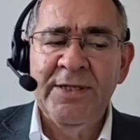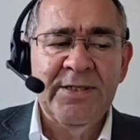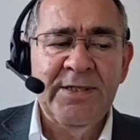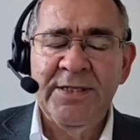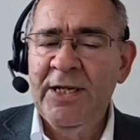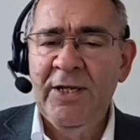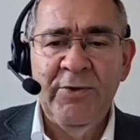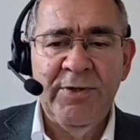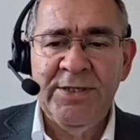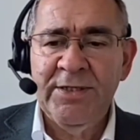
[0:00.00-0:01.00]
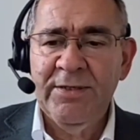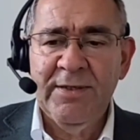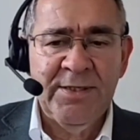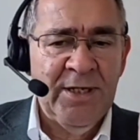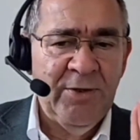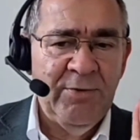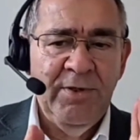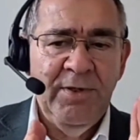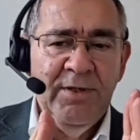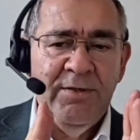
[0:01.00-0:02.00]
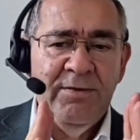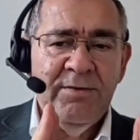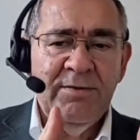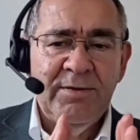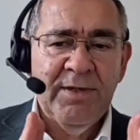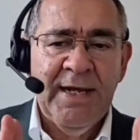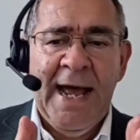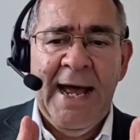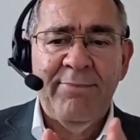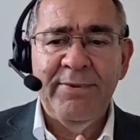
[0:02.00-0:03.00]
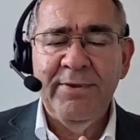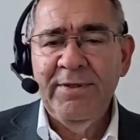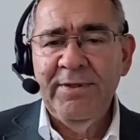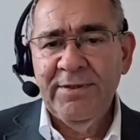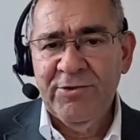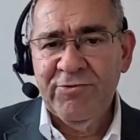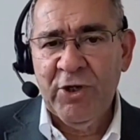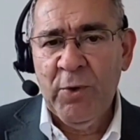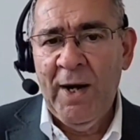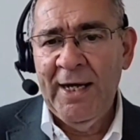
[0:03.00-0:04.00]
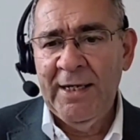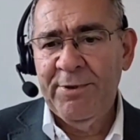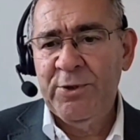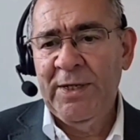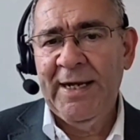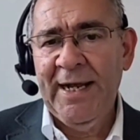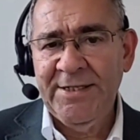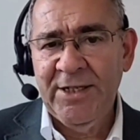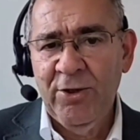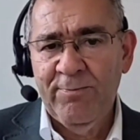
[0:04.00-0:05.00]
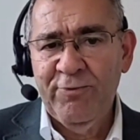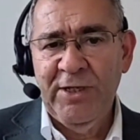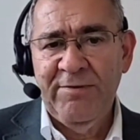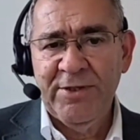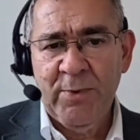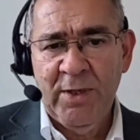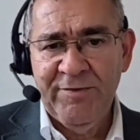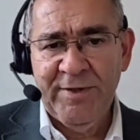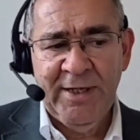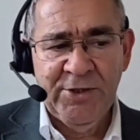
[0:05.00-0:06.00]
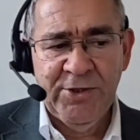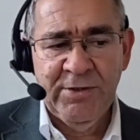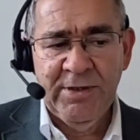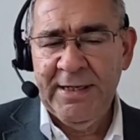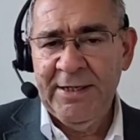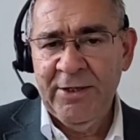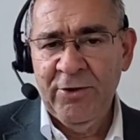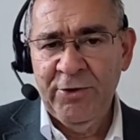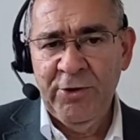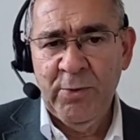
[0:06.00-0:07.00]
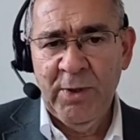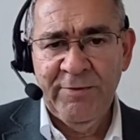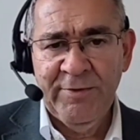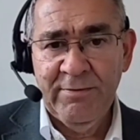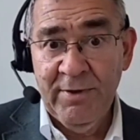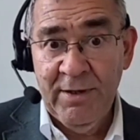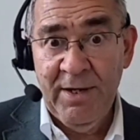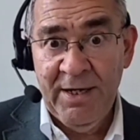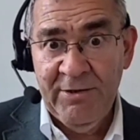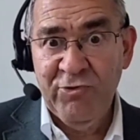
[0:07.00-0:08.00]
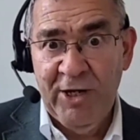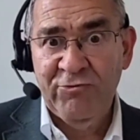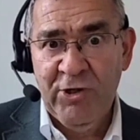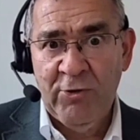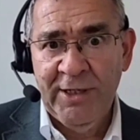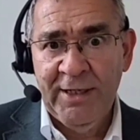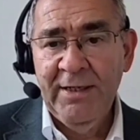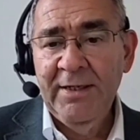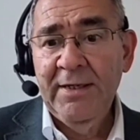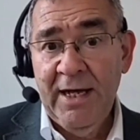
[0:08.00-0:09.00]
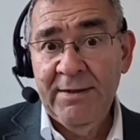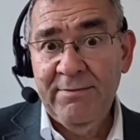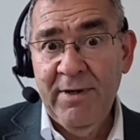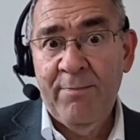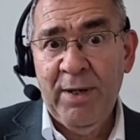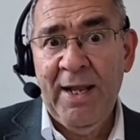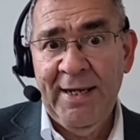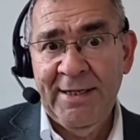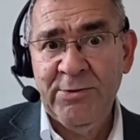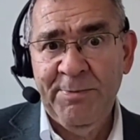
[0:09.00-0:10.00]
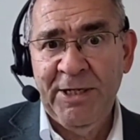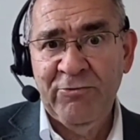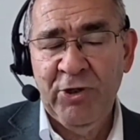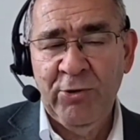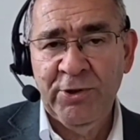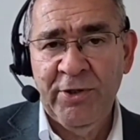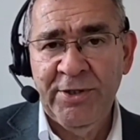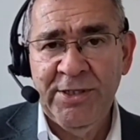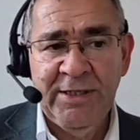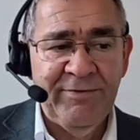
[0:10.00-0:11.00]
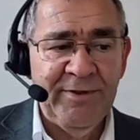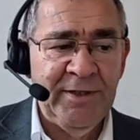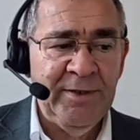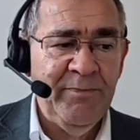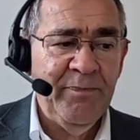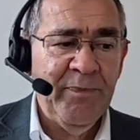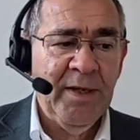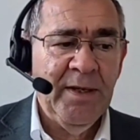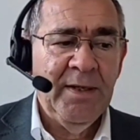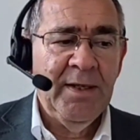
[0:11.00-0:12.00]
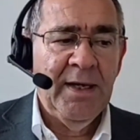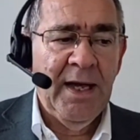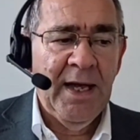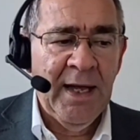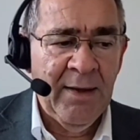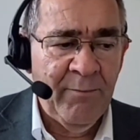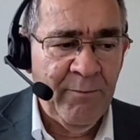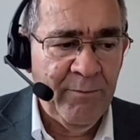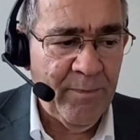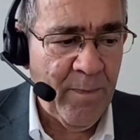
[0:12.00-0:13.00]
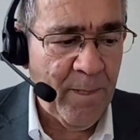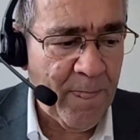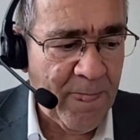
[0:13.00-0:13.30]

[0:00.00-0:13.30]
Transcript: So there's no gap that's required between getting your previous qualification and getting your new qualification, and enrolling and applying to be enrolled on the DPhil. Can